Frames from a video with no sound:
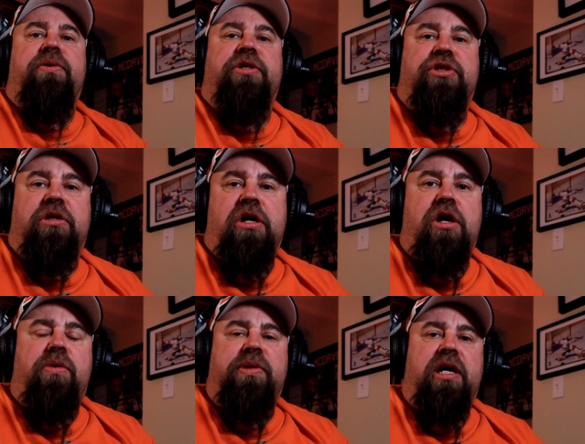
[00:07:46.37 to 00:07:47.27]
Now, the
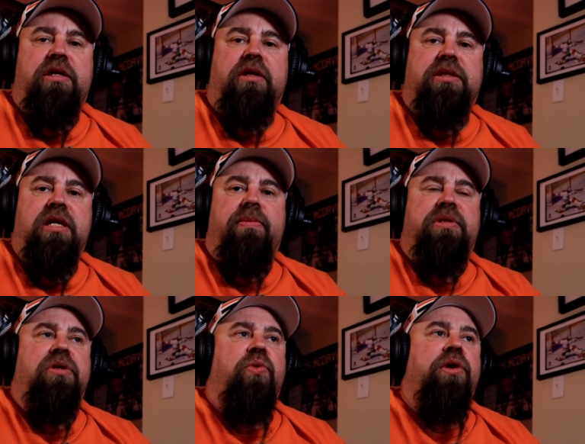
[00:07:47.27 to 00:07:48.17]
Chicago Blackhawks and
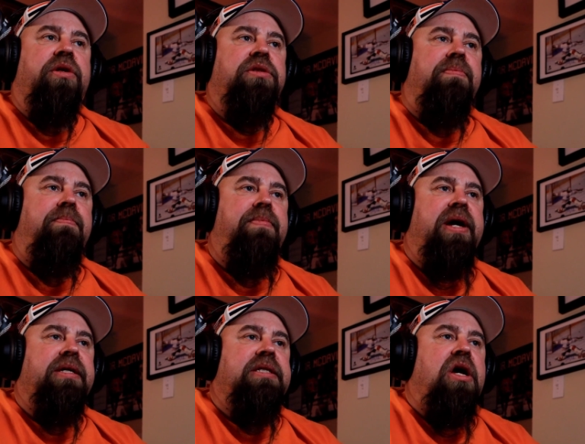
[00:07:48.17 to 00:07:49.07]
Edmonton Oilers
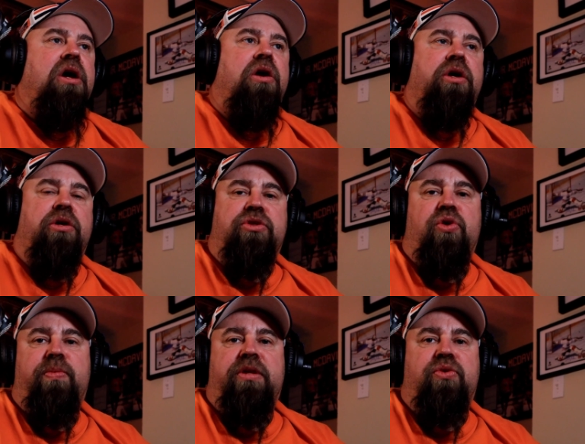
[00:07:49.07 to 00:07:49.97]
met on
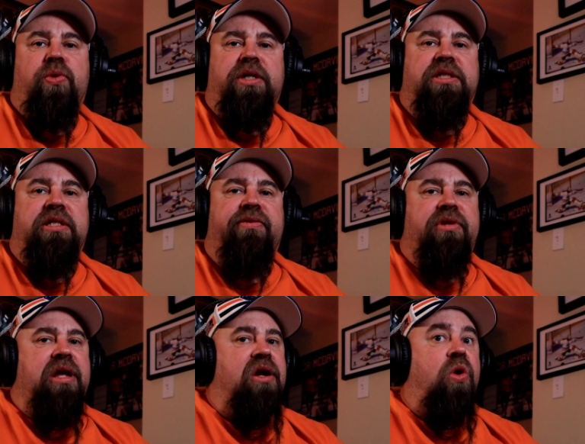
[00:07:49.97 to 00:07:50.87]
October the
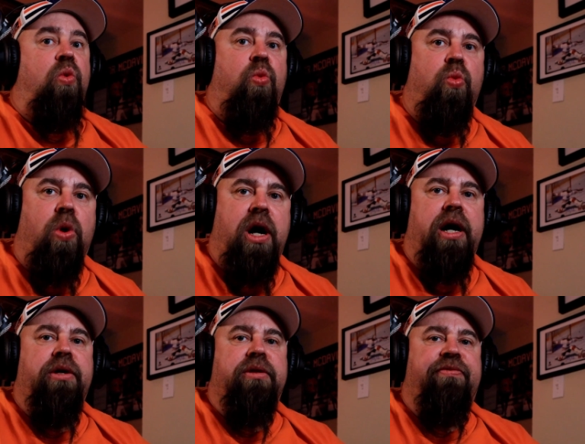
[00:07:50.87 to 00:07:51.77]
27th in a
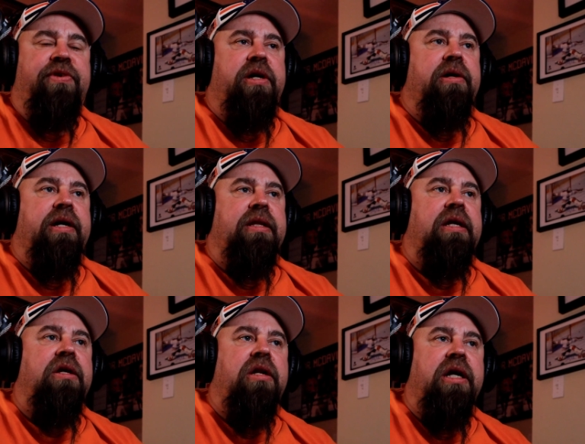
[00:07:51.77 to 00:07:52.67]
wild affair at
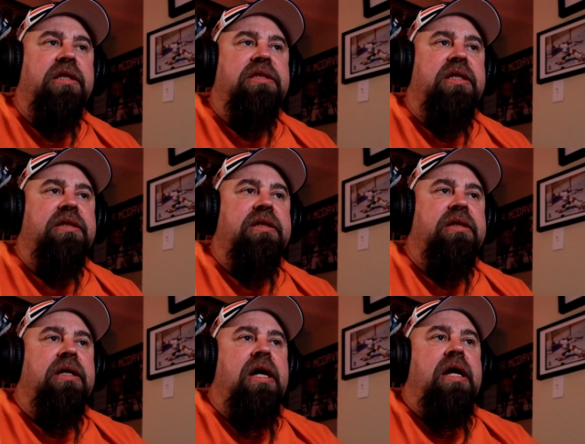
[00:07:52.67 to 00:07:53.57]
the United
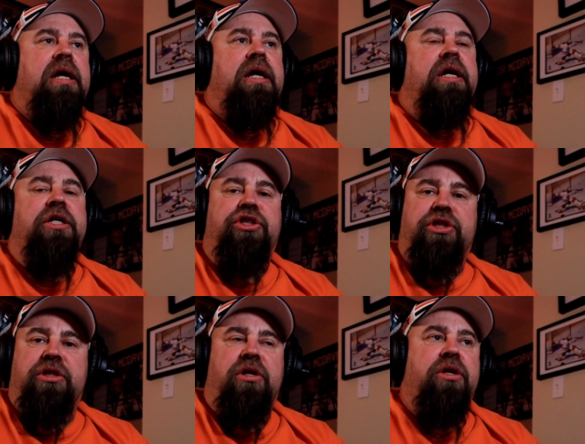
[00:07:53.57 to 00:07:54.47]
Center in
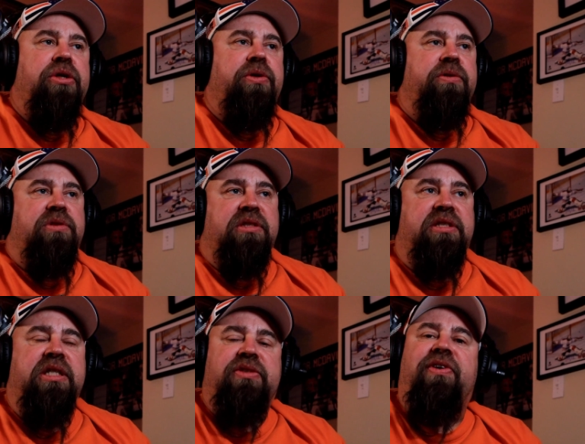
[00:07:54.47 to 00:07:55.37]
Chicago. It was a
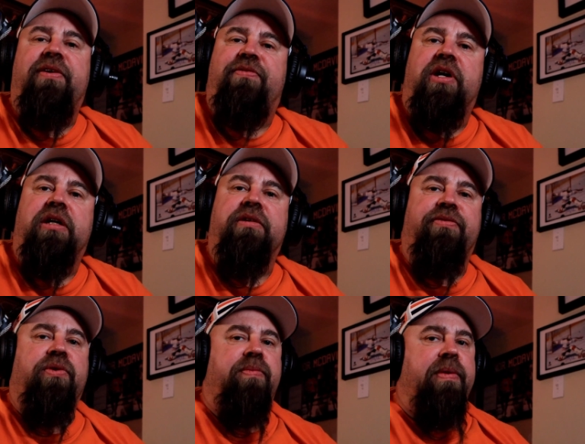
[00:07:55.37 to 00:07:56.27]
6 5 final.
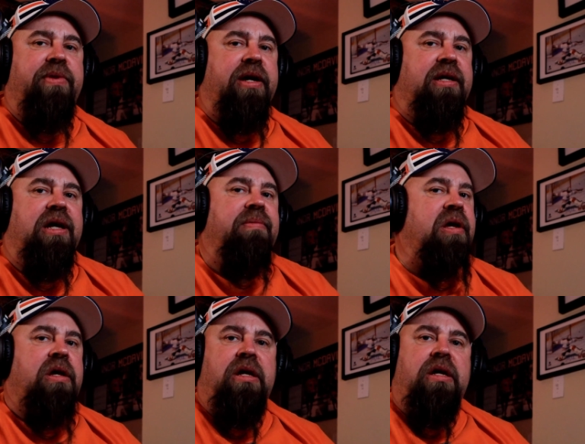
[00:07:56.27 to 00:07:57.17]
If you remember that
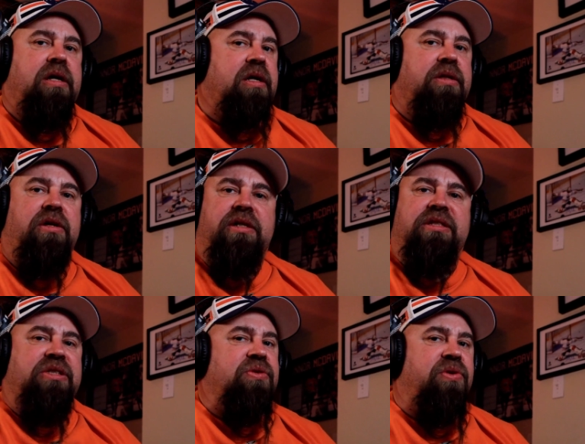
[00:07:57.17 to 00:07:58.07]
game,
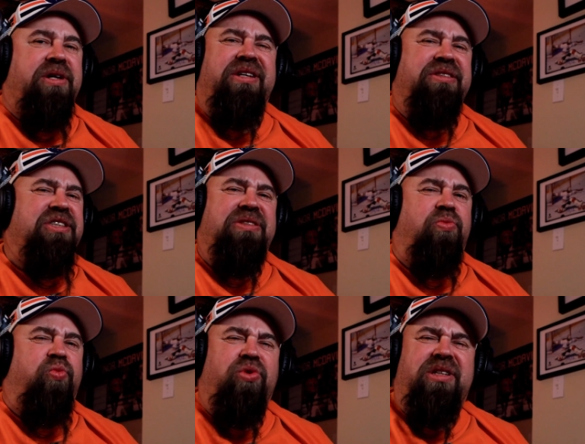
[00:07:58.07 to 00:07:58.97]
lots of scoring,
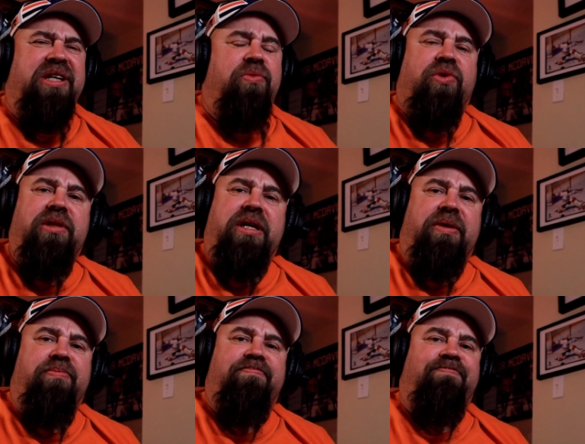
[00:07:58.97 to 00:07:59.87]
just really, really